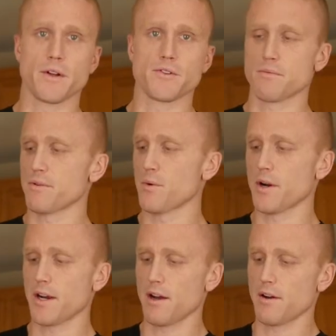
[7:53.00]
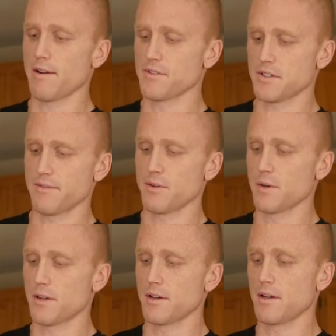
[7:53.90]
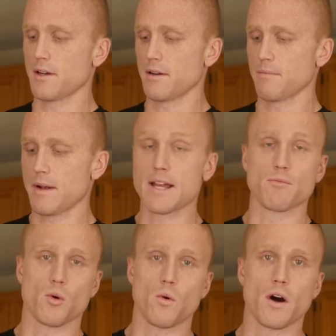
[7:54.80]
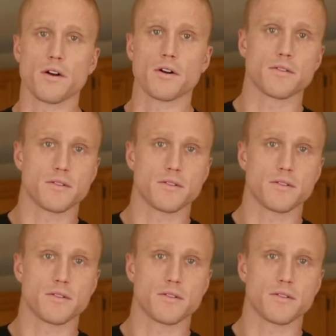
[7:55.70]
There's your pre-workout. Obviously, if you want to add more water